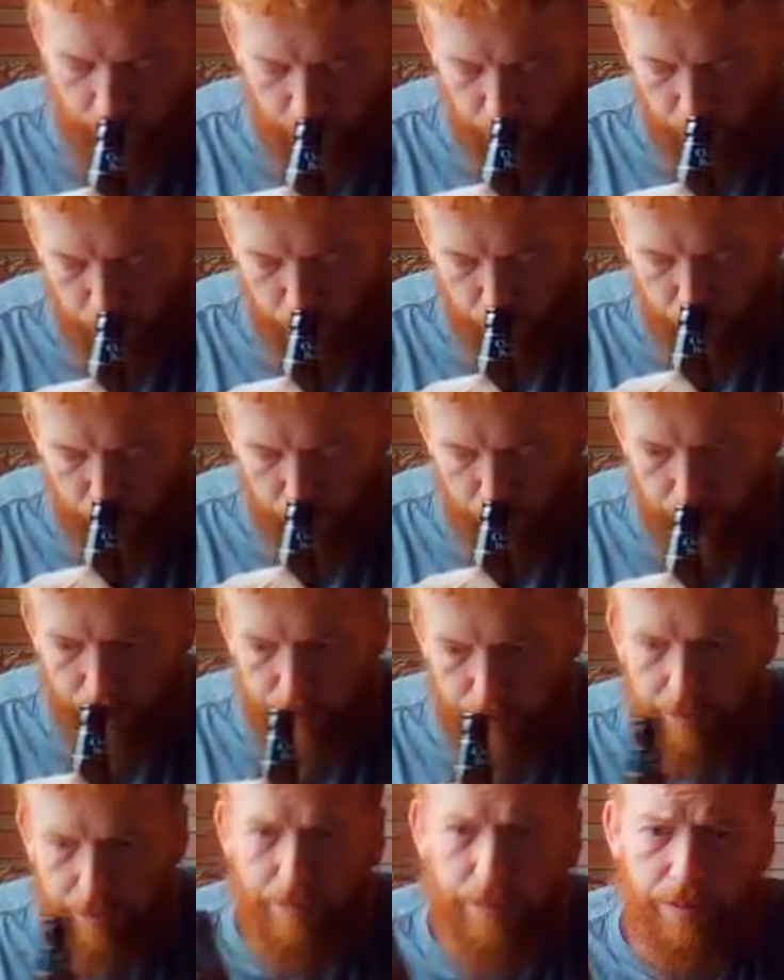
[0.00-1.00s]

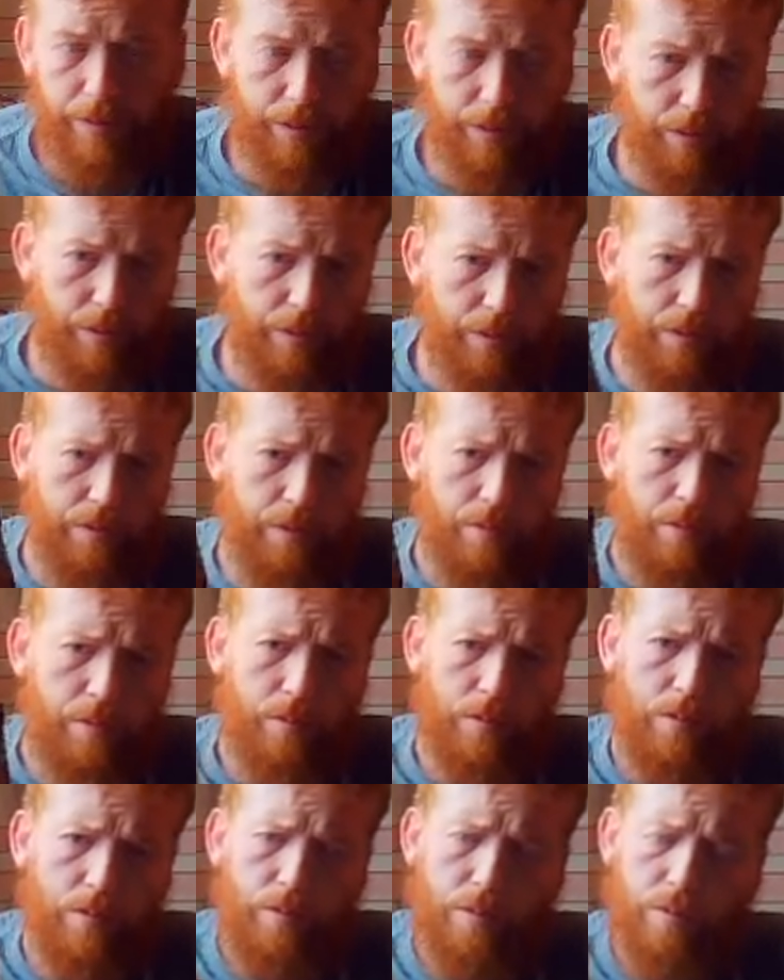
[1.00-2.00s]

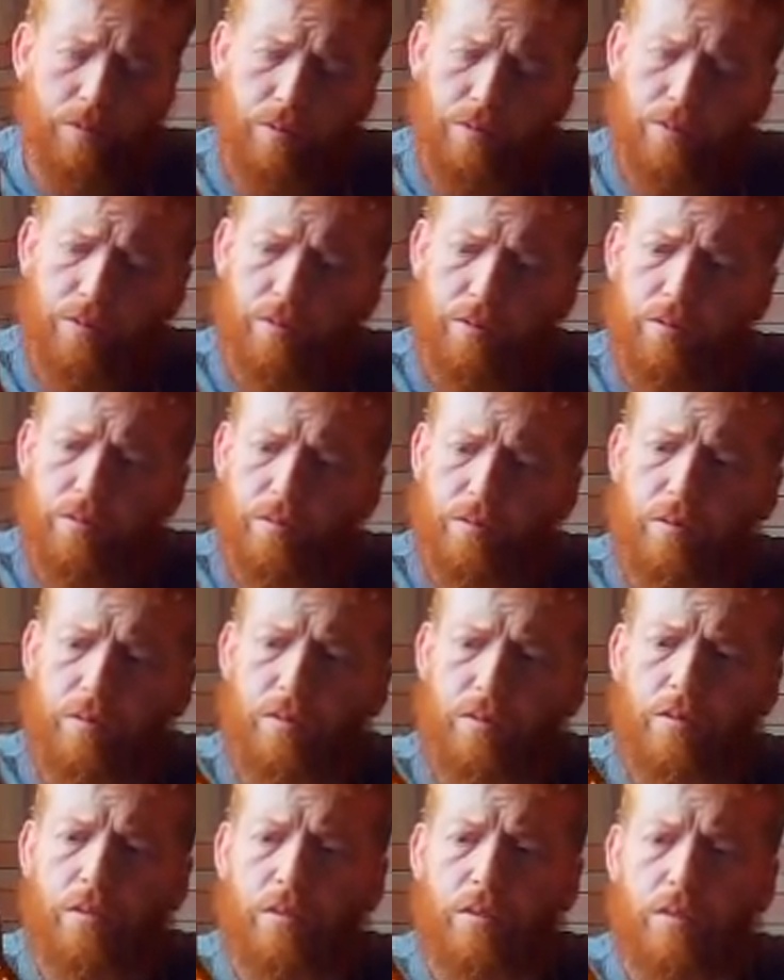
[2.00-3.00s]

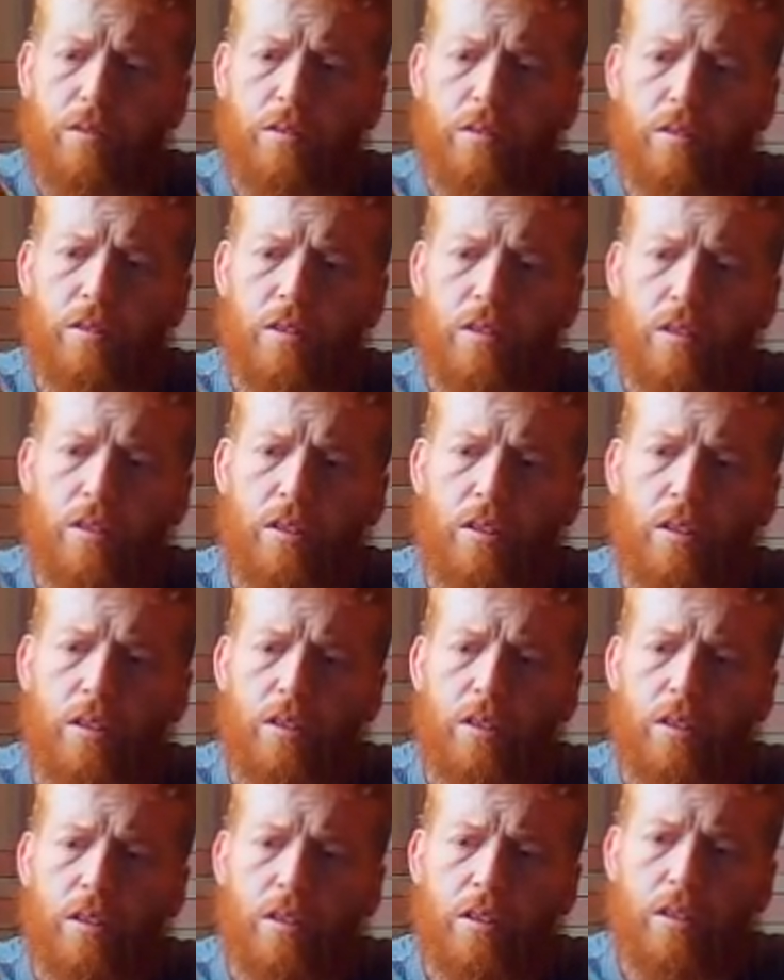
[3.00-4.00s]

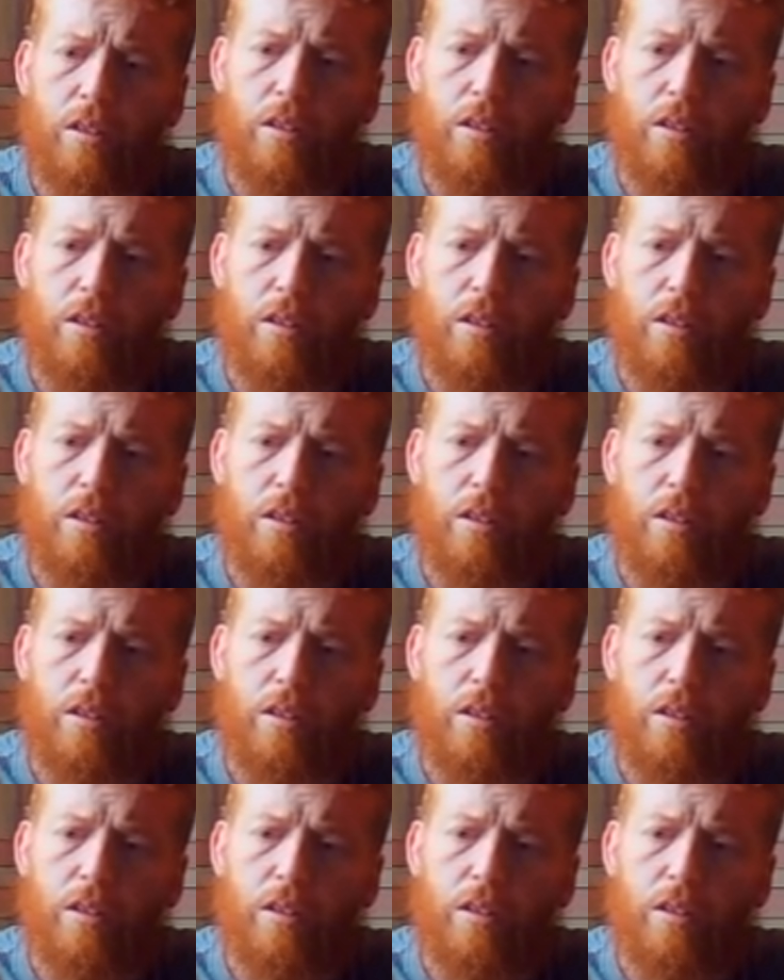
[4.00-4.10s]
(silence)